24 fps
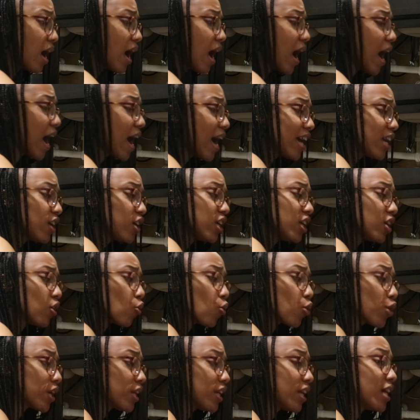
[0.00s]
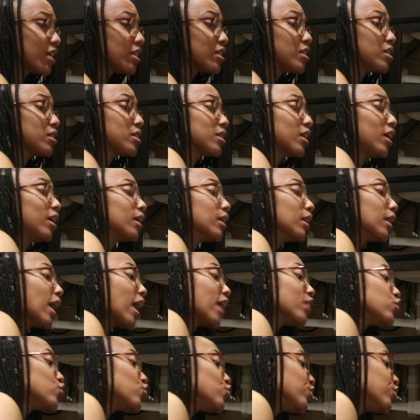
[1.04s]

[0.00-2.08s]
I organized this like last